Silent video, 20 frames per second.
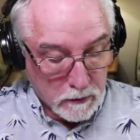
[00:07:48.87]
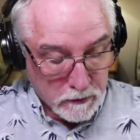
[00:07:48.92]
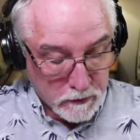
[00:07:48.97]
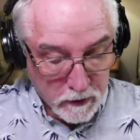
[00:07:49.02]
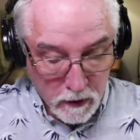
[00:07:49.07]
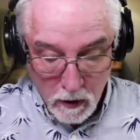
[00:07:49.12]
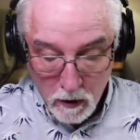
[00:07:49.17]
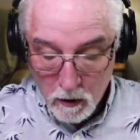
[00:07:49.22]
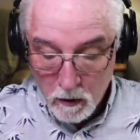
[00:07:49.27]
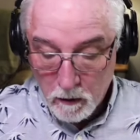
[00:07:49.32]

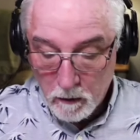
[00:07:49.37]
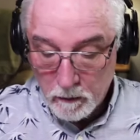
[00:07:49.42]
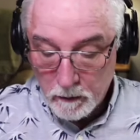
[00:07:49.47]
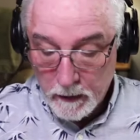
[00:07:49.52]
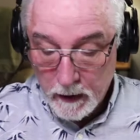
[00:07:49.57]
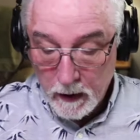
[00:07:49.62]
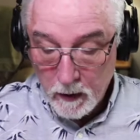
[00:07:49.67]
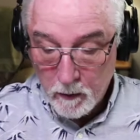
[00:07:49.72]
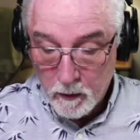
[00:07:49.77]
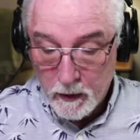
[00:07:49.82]
So
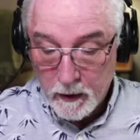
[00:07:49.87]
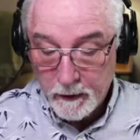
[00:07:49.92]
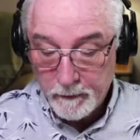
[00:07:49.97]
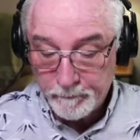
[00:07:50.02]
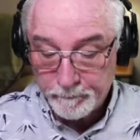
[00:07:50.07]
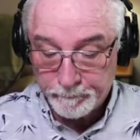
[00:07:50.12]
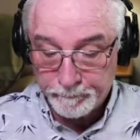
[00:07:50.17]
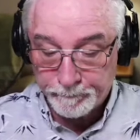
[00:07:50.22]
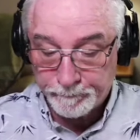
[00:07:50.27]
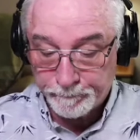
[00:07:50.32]
anyway,
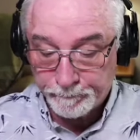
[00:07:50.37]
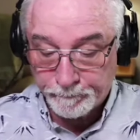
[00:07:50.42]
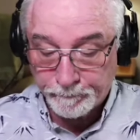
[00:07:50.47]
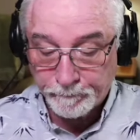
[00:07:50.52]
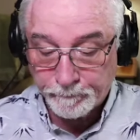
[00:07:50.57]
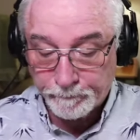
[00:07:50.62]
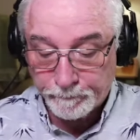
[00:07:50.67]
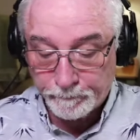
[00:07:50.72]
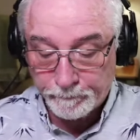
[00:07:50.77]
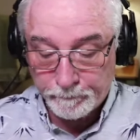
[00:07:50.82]

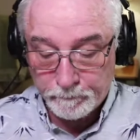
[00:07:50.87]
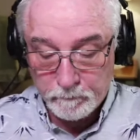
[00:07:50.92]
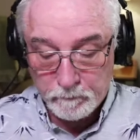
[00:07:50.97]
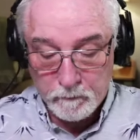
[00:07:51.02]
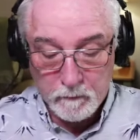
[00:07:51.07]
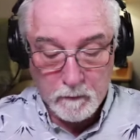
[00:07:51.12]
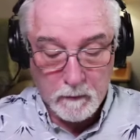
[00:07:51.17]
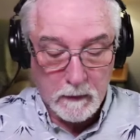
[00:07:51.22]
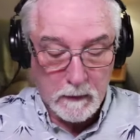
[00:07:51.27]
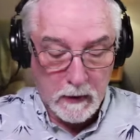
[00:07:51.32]

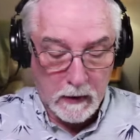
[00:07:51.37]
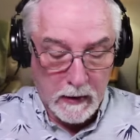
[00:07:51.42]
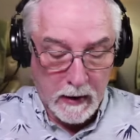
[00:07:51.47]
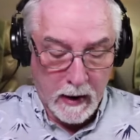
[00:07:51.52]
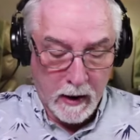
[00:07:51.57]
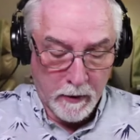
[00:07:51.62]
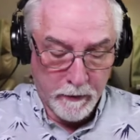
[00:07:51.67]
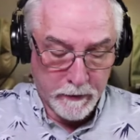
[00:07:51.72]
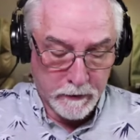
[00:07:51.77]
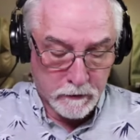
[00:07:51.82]

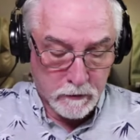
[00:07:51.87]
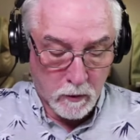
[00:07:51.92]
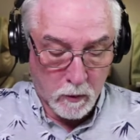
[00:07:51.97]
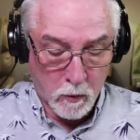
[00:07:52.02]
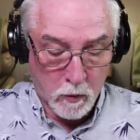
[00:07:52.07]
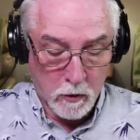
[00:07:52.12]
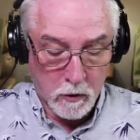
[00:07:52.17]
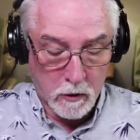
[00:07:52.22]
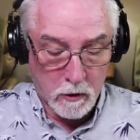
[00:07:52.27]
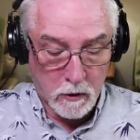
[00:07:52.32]
how this will
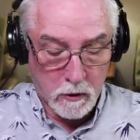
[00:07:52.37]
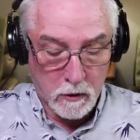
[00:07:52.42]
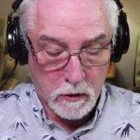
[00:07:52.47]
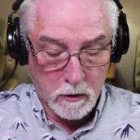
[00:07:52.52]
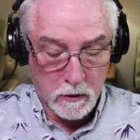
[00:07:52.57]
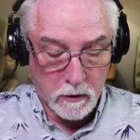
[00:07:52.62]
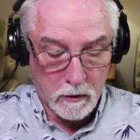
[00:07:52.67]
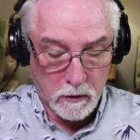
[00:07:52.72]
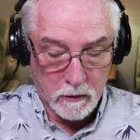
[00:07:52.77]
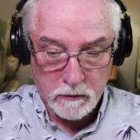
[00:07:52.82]
work
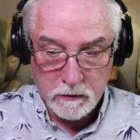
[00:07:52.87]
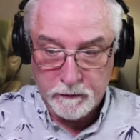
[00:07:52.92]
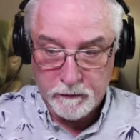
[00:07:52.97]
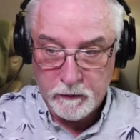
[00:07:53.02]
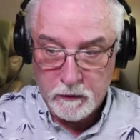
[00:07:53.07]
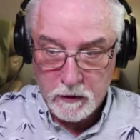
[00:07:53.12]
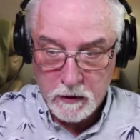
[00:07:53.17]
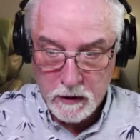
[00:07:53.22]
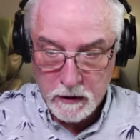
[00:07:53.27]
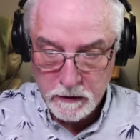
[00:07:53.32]
is if
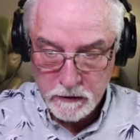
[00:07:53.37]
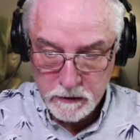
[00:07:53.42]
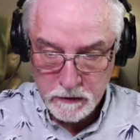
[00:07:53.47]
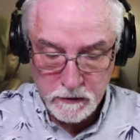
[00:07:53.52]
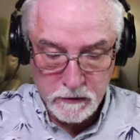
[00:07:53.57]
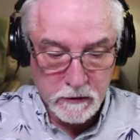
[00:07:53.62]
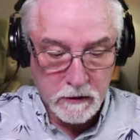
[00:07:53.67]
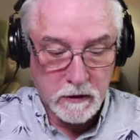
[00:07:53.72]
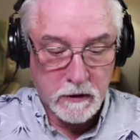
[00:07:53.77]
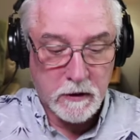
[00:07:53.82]
you guys can
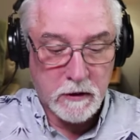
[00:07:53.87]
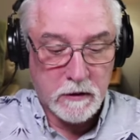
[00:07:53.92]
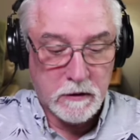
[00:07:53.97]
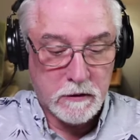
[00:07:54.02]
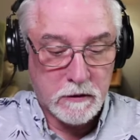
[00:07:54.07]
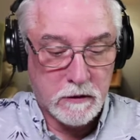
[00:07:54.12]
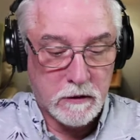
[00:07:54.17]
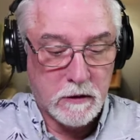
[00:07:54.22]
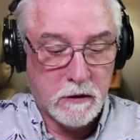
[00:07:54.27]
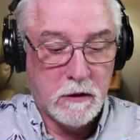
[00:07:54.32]
see this.
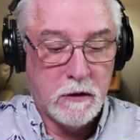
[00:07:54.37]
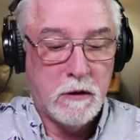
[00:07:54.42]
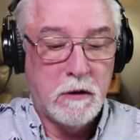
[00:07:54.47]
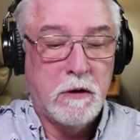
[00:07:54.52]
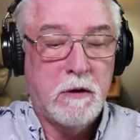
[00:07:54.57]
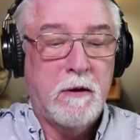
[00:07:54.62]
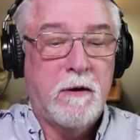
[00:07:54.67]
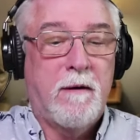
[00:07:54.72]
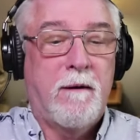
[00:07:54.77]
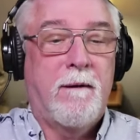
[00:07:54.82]

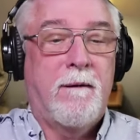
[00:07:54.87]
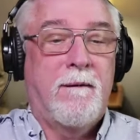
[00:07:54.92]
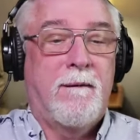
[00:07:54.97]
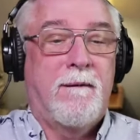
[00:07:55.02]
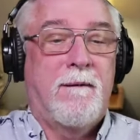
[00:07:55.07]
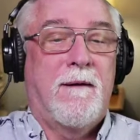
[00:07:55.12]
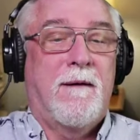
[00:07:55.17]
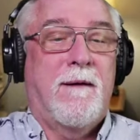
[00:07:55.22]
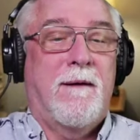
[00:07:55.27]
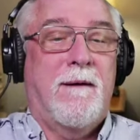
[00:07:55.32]

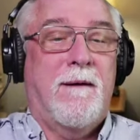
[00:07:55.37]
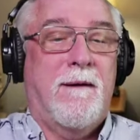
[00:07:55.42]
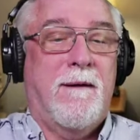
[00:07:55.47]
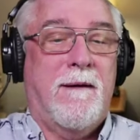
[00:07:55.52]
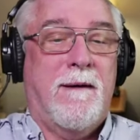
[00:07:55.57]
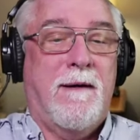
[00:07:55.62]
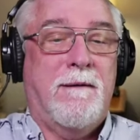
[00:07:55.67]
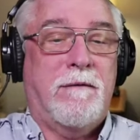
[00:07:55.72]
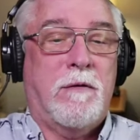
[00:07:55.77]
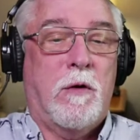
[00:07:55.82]

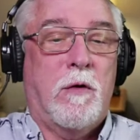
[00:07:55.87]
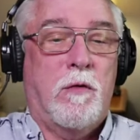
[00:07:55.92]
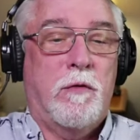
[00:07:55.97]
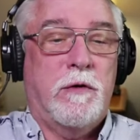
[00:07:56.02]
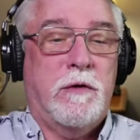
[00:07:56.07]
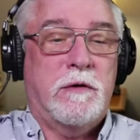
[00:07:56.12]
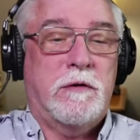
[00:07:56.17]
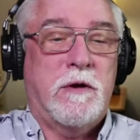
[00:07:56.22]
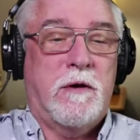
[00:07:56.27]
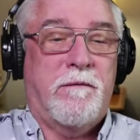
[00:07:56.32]
I have to hold
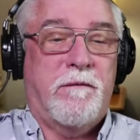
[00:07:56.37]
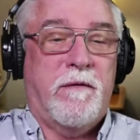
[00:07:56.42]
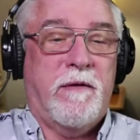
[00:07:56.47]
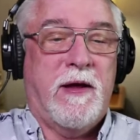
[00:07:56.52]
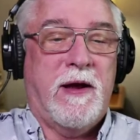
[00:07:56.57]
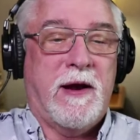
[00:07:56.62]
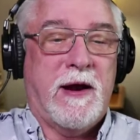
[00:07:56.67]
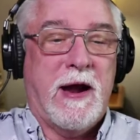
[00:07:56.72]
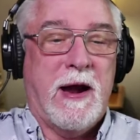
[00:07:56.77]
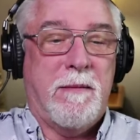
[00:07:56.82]
this up for
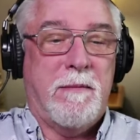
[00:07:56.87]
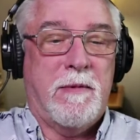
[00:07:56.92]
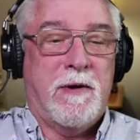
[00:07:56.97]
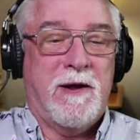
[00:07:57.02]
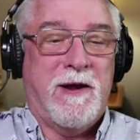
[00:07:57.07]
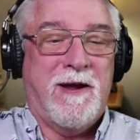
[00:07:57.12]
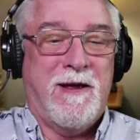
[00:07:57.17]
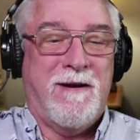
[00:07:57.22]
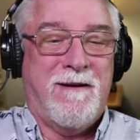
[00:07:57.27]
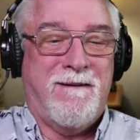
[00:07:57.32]
that camera to
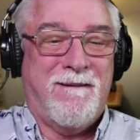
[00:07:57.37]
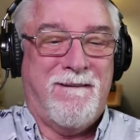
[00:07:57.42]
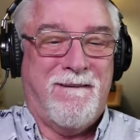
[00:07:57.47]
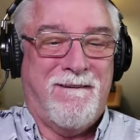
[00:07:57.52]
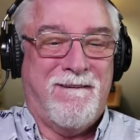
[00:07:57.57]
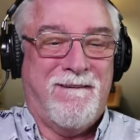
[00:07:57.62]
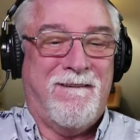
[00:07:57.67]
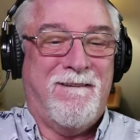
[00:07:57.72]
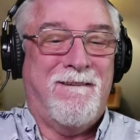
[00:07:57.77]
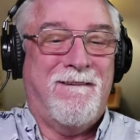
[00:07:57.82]
get it.
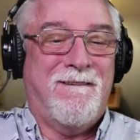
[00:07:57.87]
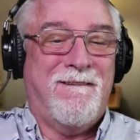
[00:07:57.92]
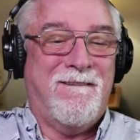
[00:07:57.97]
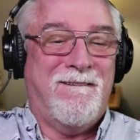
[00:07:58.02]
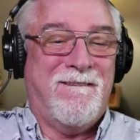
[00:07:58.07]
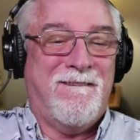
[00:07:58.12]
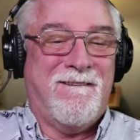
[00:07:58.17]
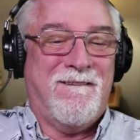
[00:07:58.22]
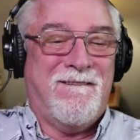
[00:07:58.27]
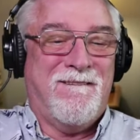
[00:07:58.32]

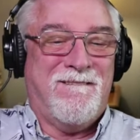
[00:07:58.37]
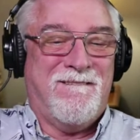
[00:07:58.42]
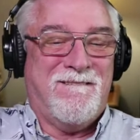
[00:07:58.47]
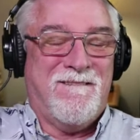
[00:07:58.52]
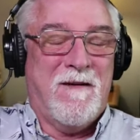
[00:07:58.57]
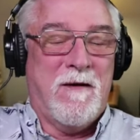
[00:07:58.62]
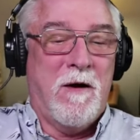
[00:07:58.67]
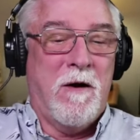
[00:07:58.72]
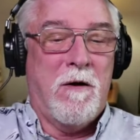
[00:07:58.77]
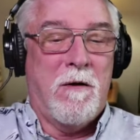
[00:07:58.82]

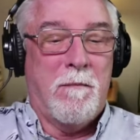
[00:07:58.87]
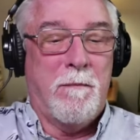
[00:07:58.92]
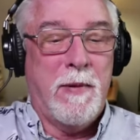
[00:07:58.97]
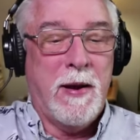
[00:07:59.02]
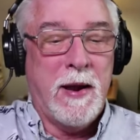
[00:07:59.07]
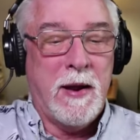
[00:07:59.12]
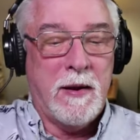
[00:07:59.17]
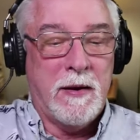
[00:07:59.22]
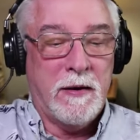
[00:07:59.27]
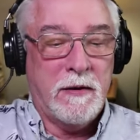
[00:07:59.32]
Oh
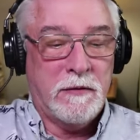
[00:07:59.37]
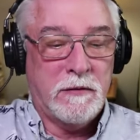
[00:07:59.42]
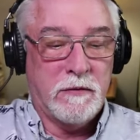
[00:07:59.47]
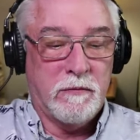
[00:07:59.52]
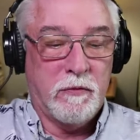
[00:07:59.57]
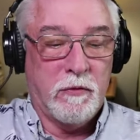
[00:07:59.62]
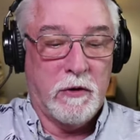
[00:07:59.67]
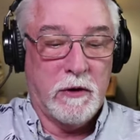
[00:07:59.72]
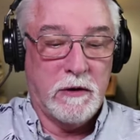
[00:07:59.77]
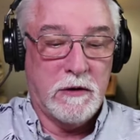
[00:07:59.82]
man, this is
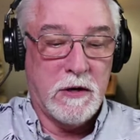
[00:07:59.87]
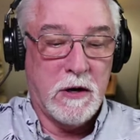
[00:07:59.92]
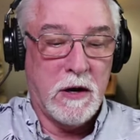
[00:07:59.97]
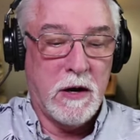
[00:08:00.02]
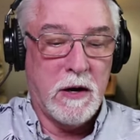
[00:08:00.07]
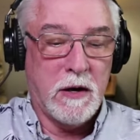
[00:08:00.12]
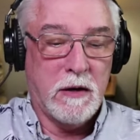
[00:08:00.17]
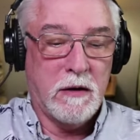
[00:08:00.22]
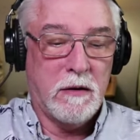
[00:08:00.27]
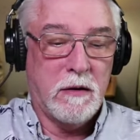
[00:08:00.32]
really
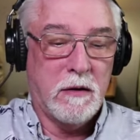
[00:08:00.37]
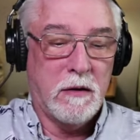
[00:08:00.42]
tight.